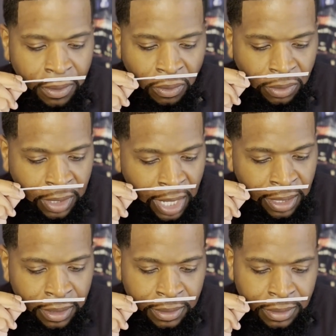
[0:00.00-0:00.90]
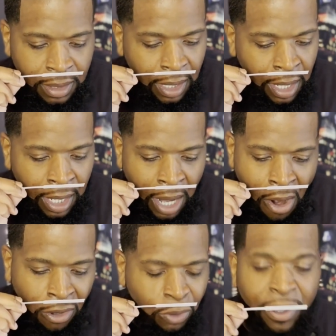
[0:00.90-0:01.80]
Okay,
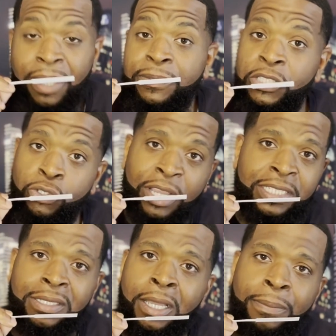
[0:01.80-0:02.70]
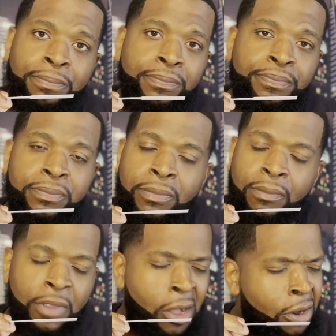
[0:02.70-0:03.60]
all the way up to dressed up,
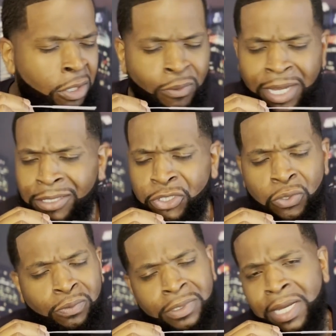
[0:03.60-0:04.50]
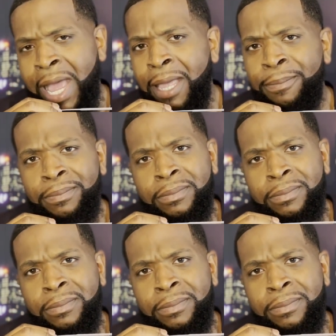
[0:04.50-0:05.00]
all the way to suit and tie.